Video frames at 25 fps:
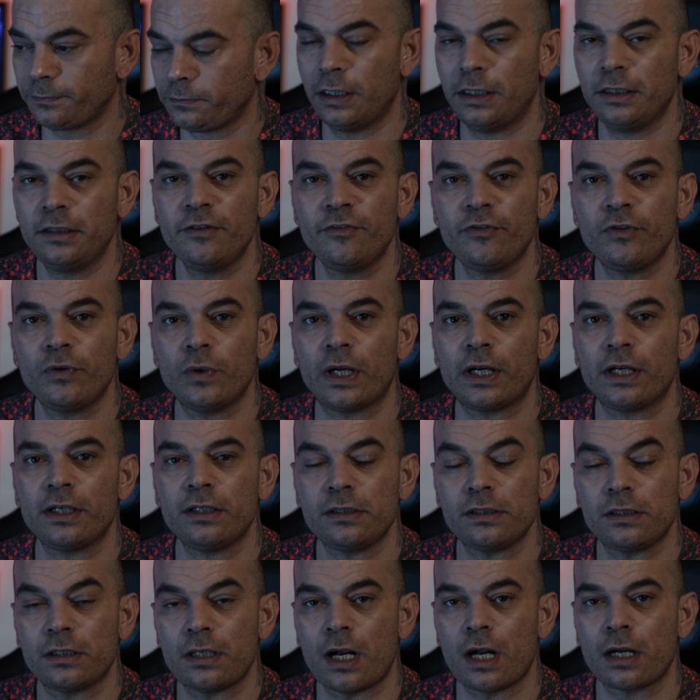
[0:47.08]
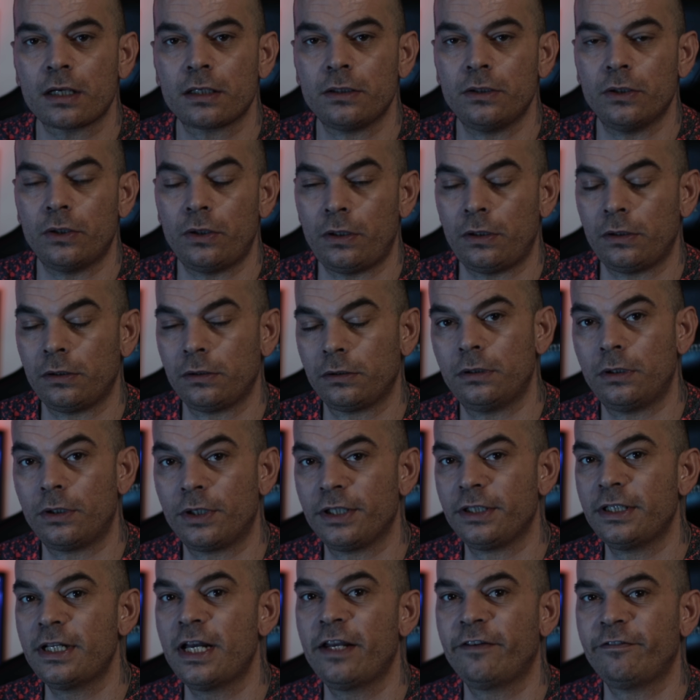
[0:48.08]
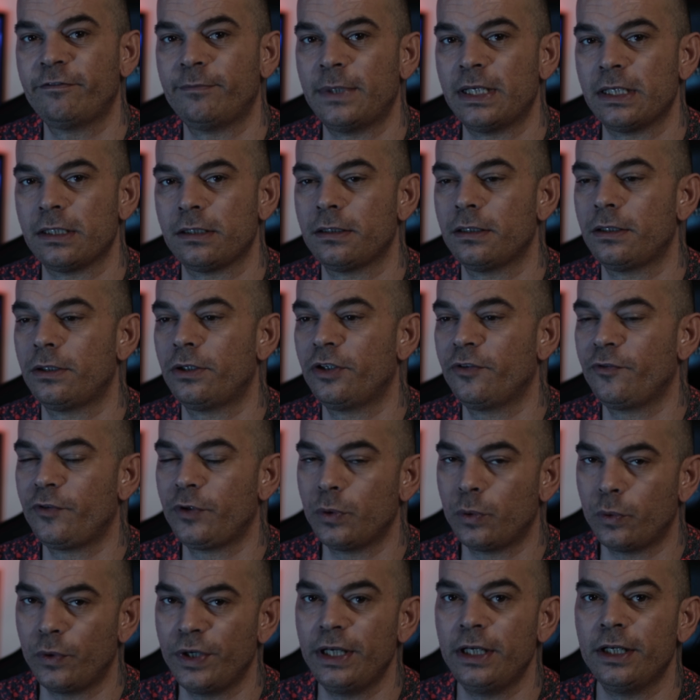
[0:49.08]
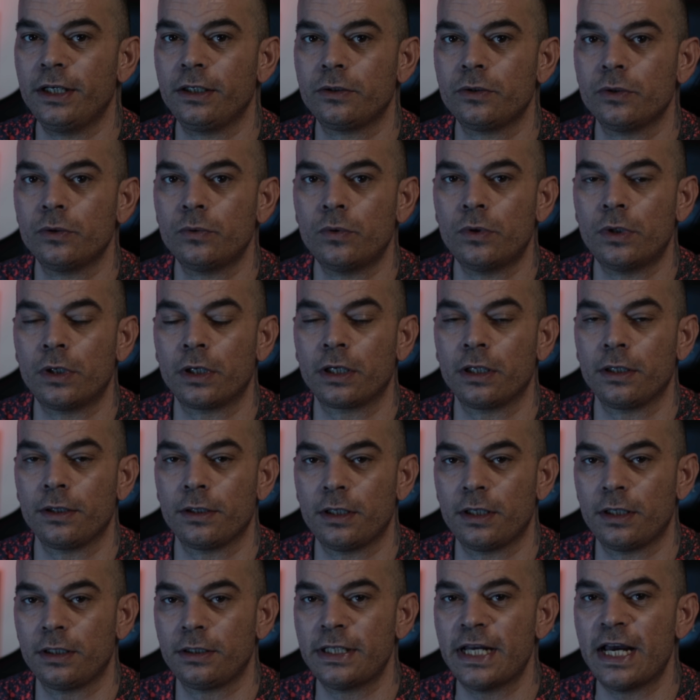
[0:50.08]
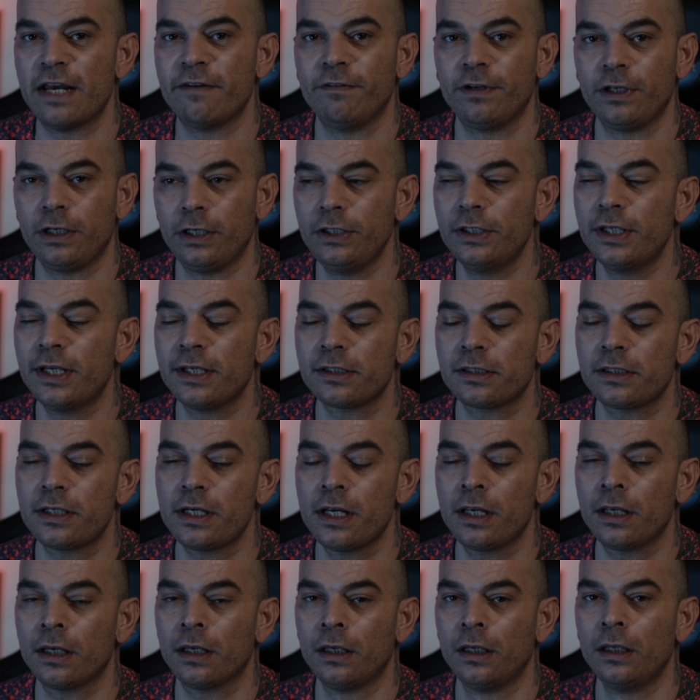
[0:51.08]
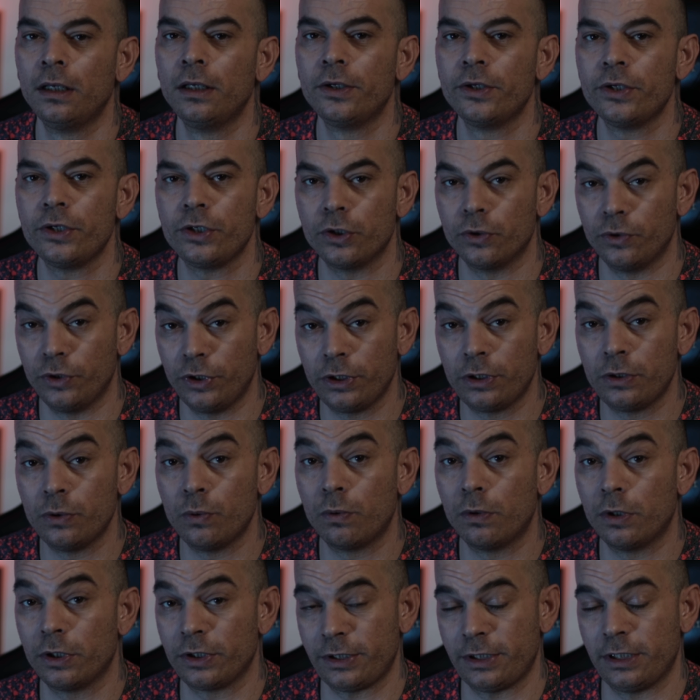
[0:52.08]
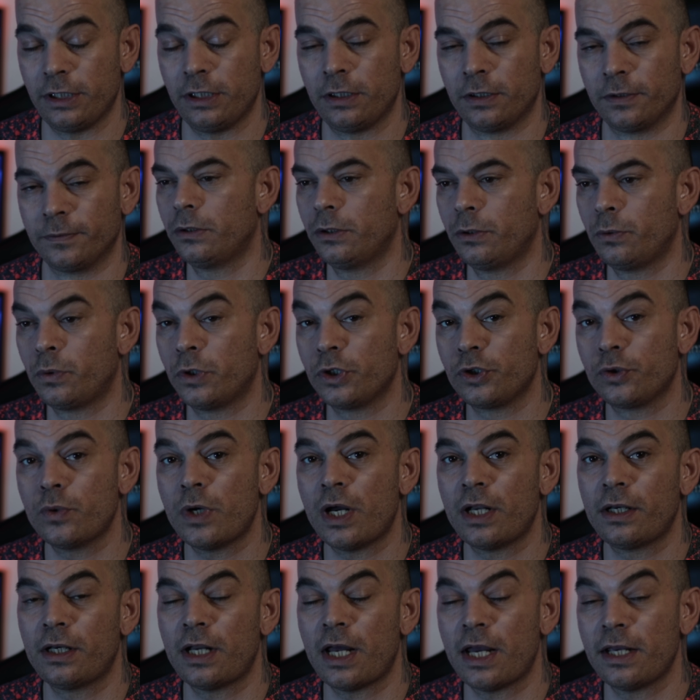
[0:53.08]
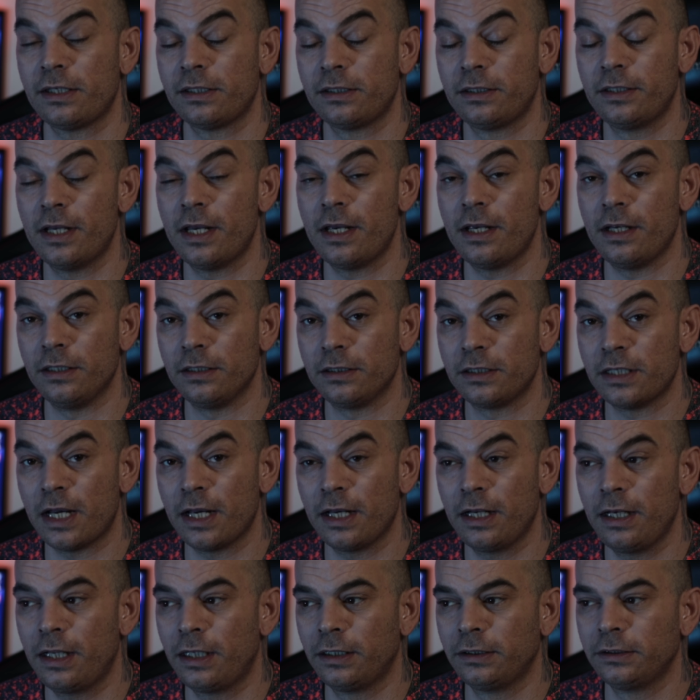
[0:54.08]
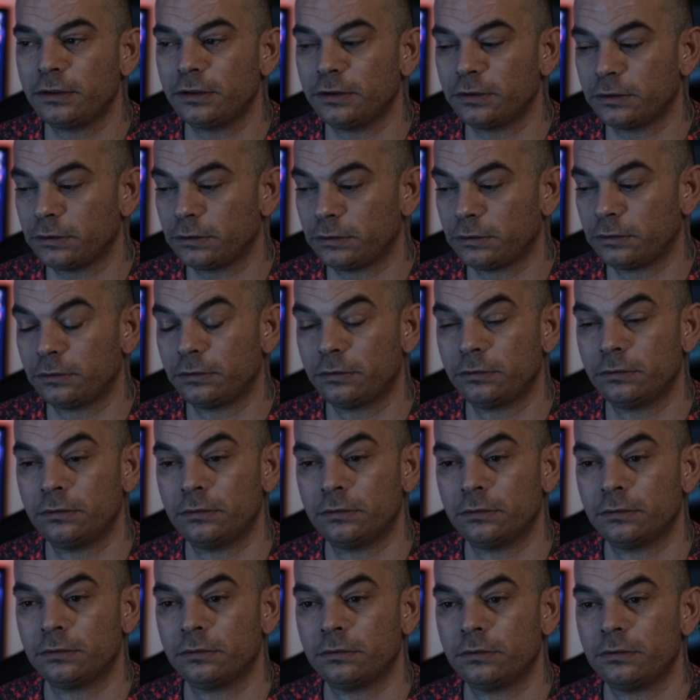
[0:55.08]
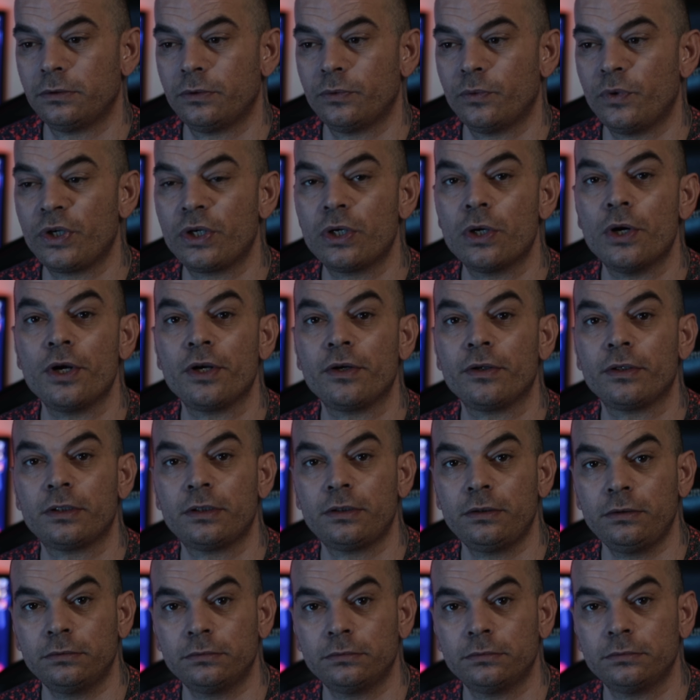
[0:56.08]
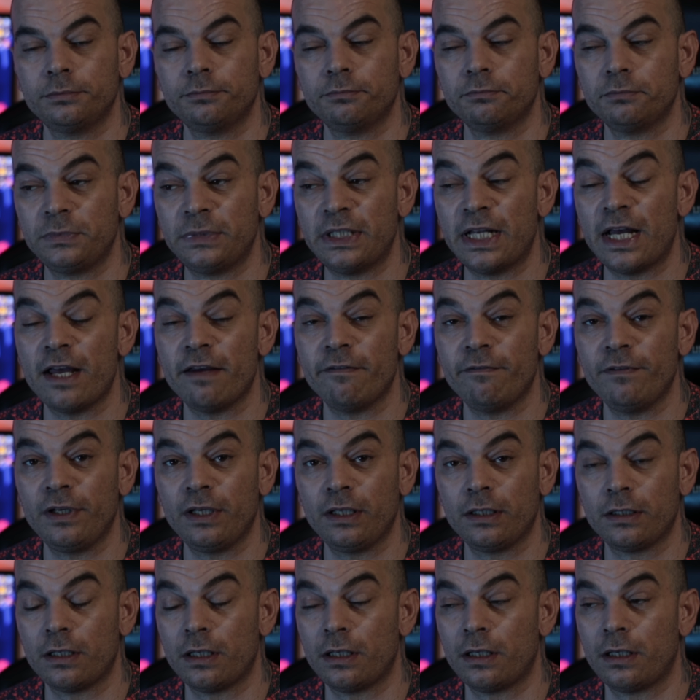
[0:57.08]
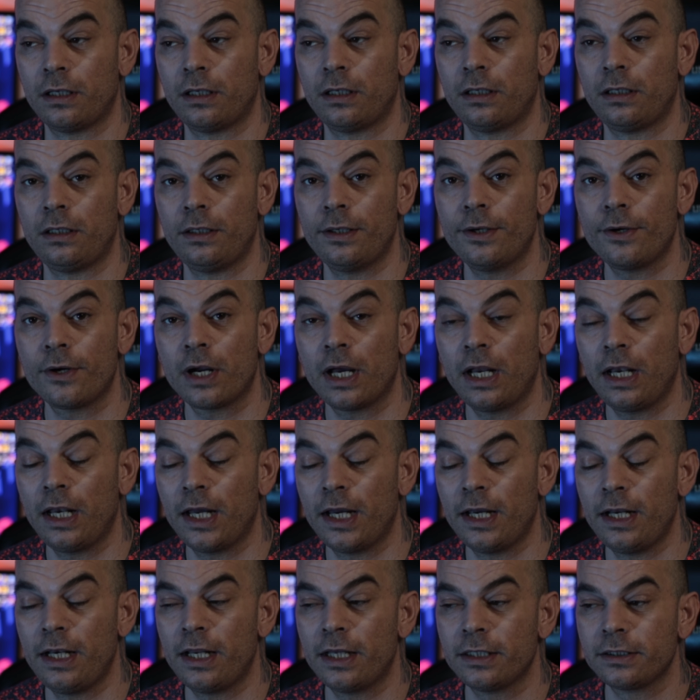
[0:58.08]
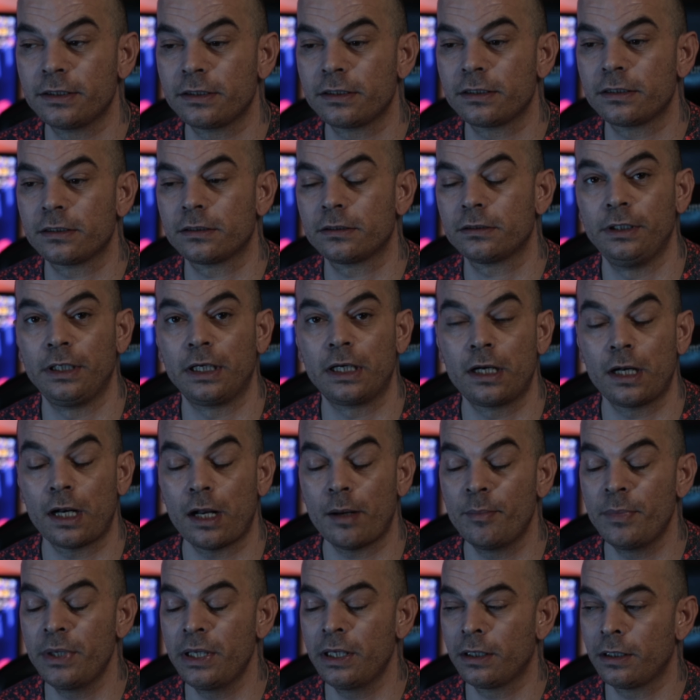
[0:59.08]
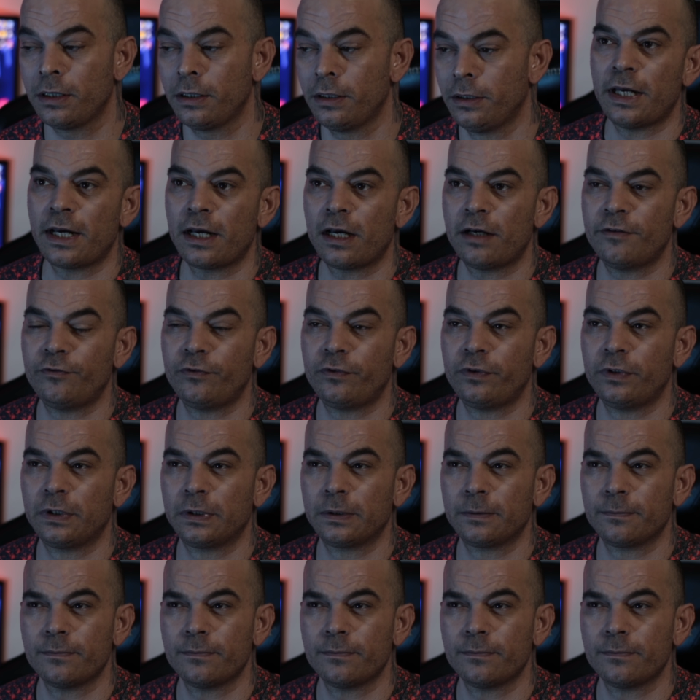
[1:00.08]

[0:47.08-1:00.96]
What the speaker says: and if you are an instructor or a dive master, or if you're willing to work in the diving industry, you need to watch this. It was one nice day in Thailand. We're going diving in the local islands in Krabi. I have